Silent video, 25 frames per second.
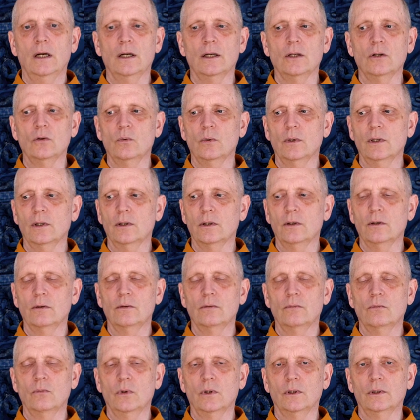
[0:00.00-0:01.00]
you really
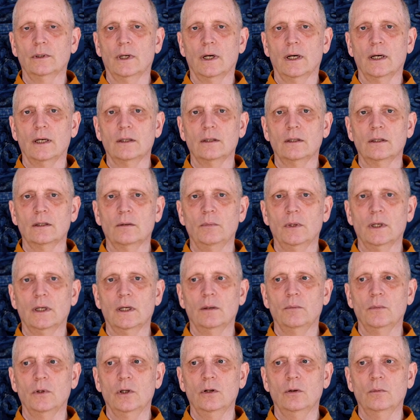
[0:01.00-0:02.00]
will not
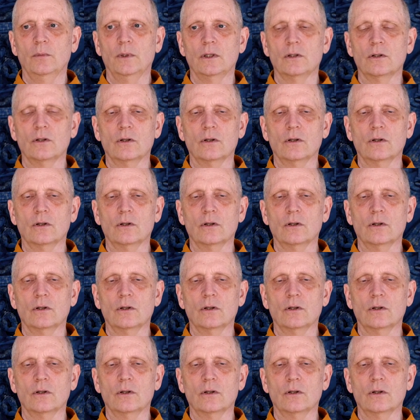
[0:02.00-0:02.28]
become human.